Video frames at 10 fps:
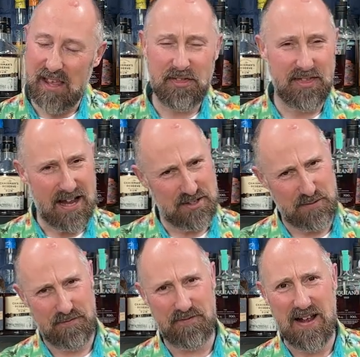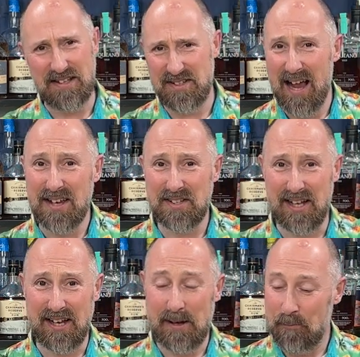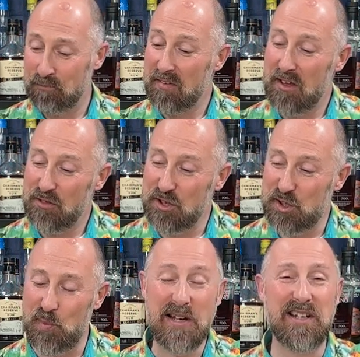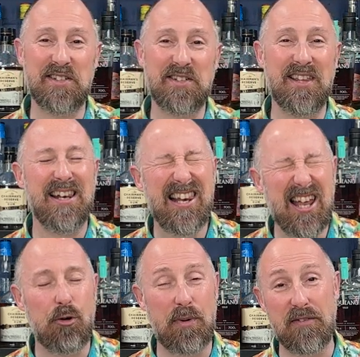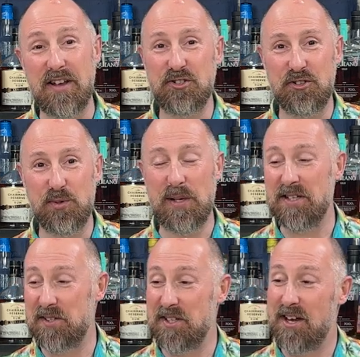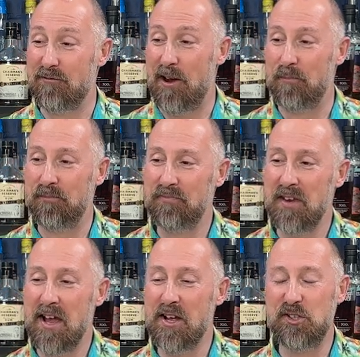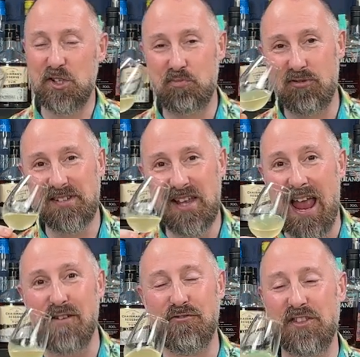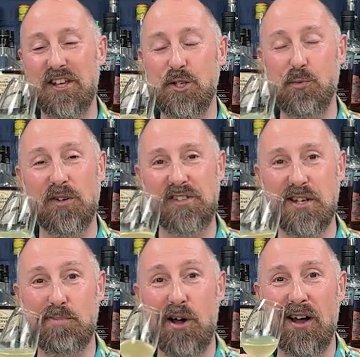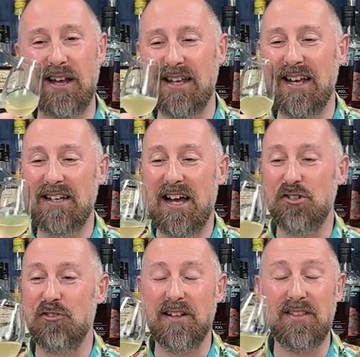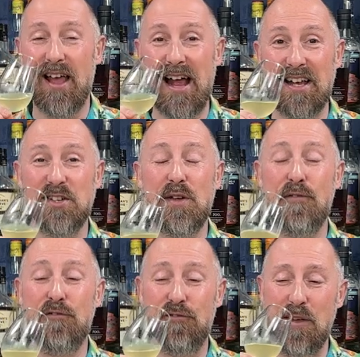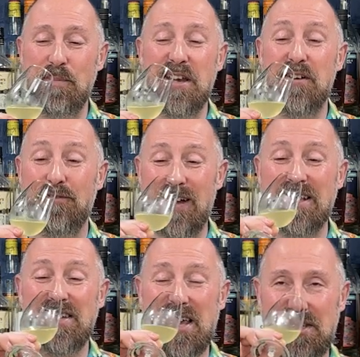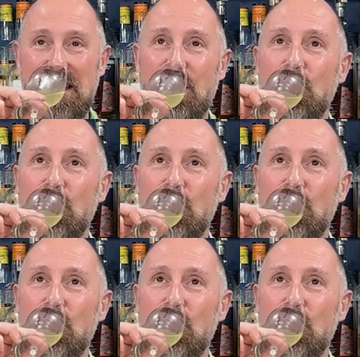That's fantastic. The sweetness, the little bit of extra sweetness in that rum just brings everything you want to the party in that drink. That is flipping fantastic.